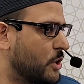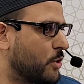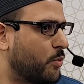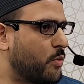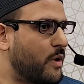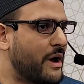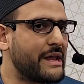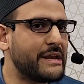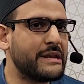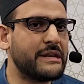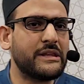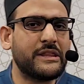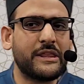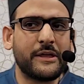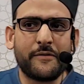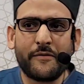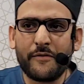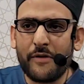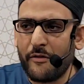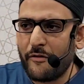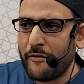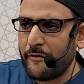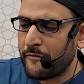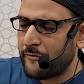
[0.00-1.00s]
When
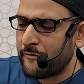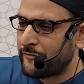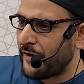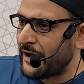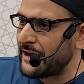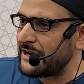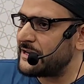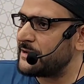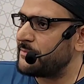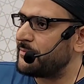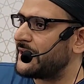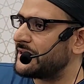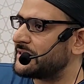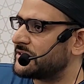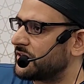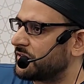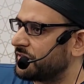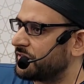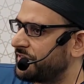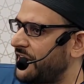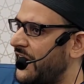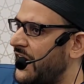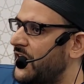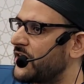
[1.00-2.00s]
the
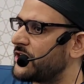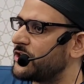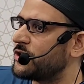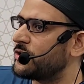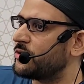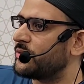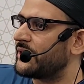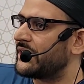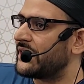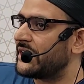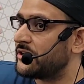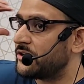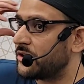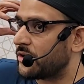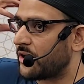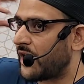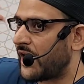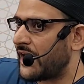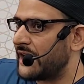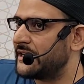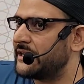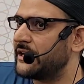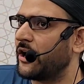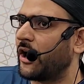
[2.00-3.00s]
fundamental value in your
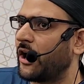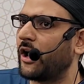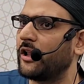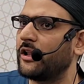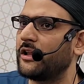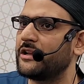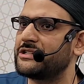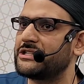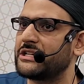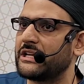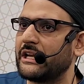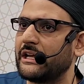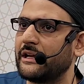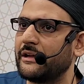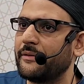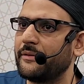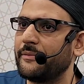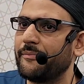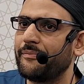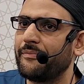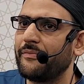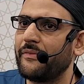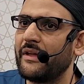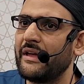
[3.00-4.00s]
ideology
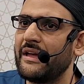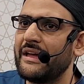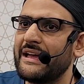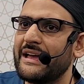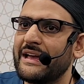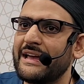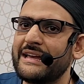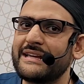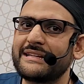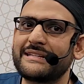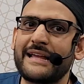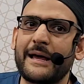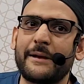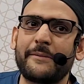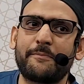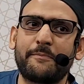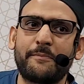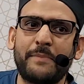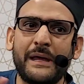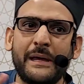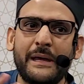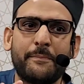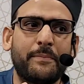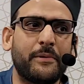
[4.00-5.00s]
is
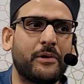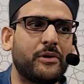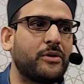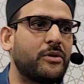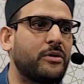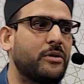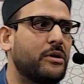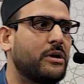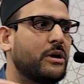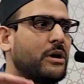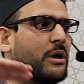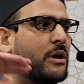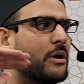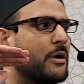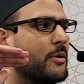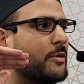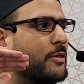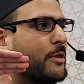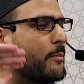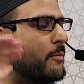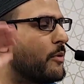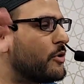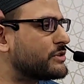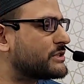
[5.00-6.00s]
that people,
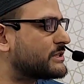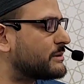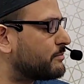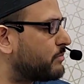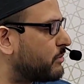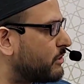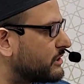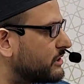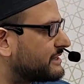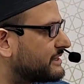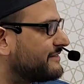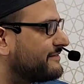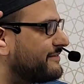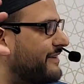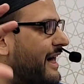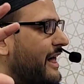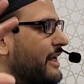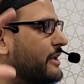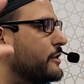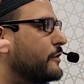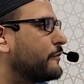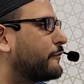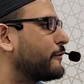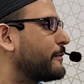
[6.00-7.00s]
the most important
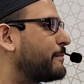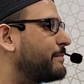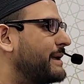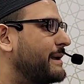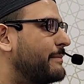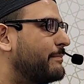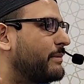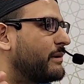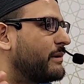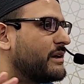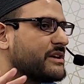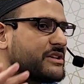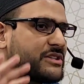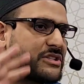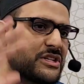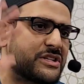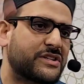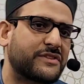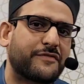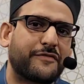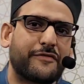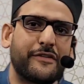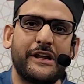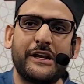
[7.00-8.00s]
value for people is
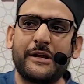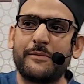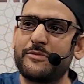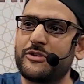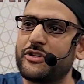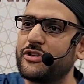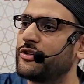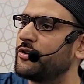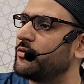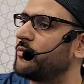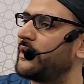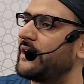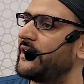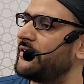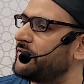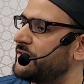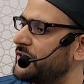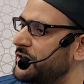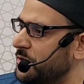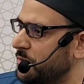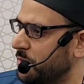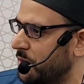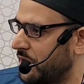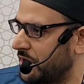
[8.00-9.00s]
just freedom to do whatever
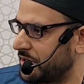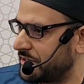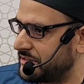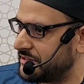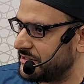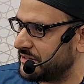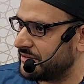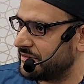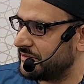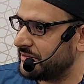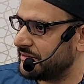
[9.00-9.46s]
you want,